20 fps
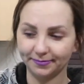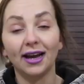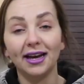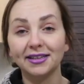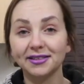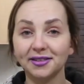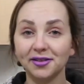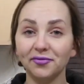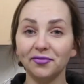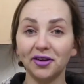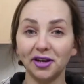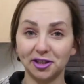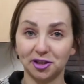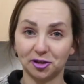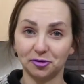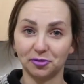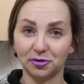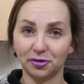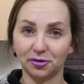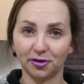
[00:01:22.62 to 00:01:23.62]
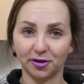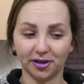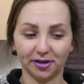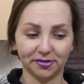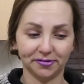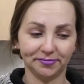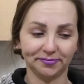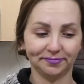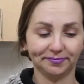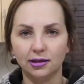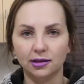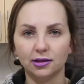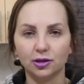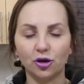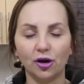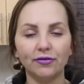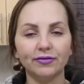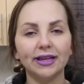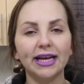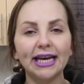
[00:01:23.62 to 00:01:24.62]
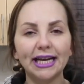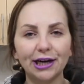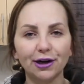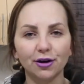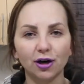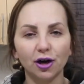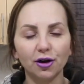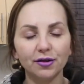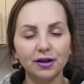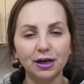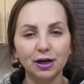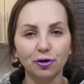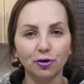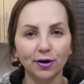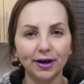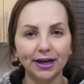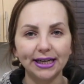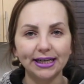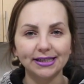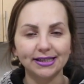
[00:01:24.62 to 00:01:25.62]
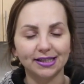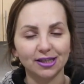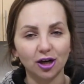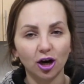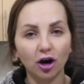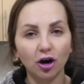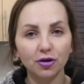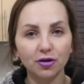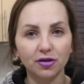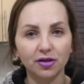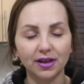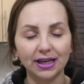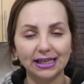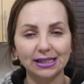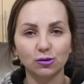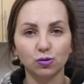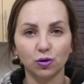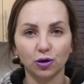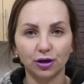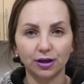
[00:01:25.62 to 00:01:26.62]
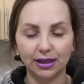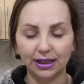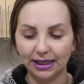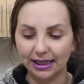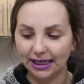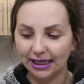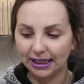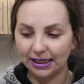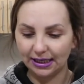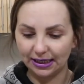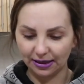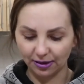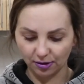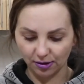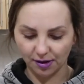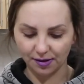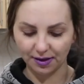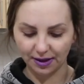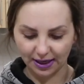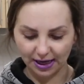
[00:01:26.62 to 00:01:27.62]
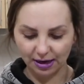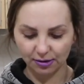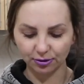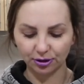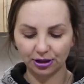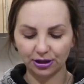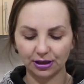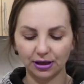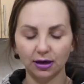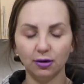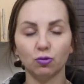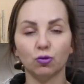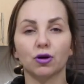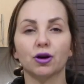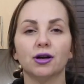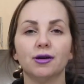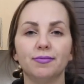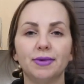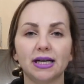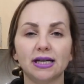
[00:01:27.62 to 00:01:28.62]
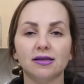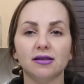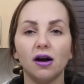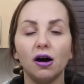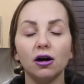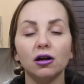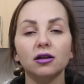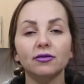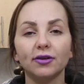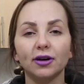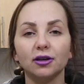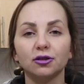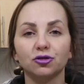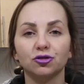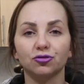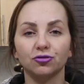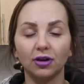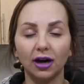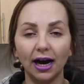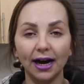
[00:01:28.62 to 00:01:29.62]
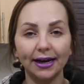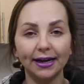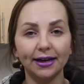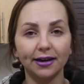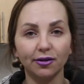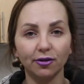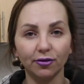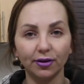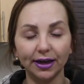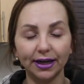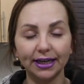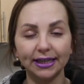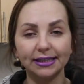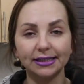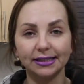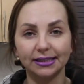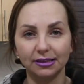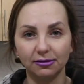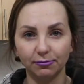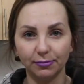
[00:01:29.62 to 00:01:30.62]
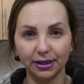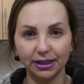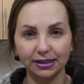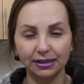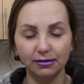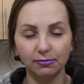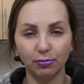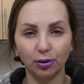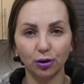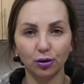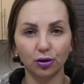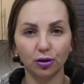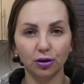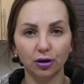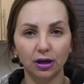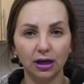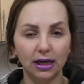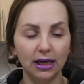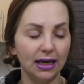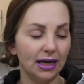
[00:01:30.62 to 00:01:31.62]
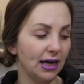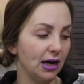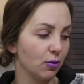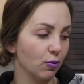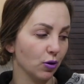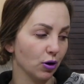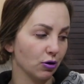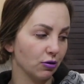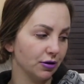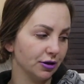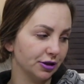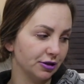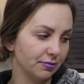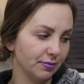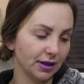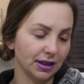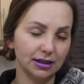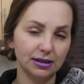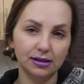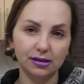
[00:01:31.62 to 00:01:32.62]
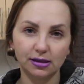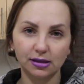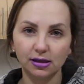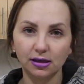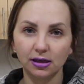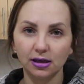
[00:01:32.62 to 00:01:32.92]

and some vegetable oil. So I've laid out all the ingredients and all the things we're going to need here on the counter. We're going to mix all of our dry ingredients in the mixing bowl, and we're going to mix